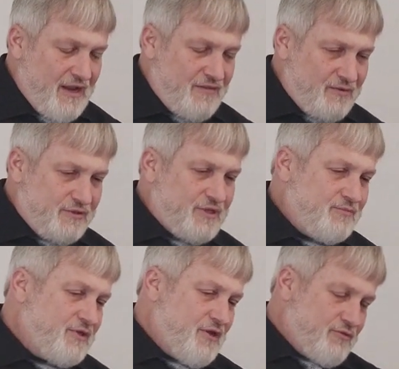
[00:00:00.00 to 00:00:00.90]
and they would
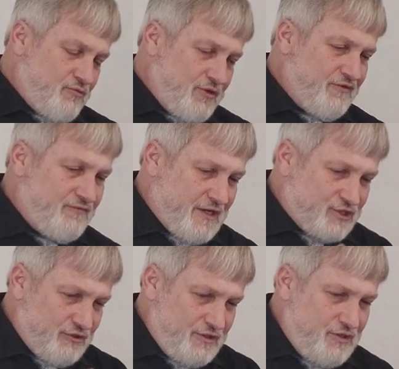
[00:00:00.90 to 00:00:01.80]
come together. And we
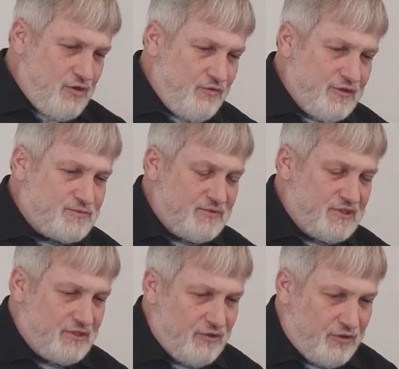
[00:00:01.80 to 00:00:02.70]
affectionately know this
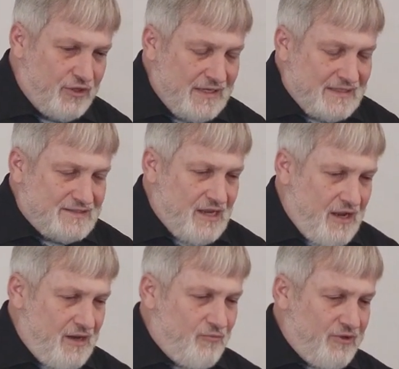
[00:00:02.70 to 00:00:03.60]
particular time.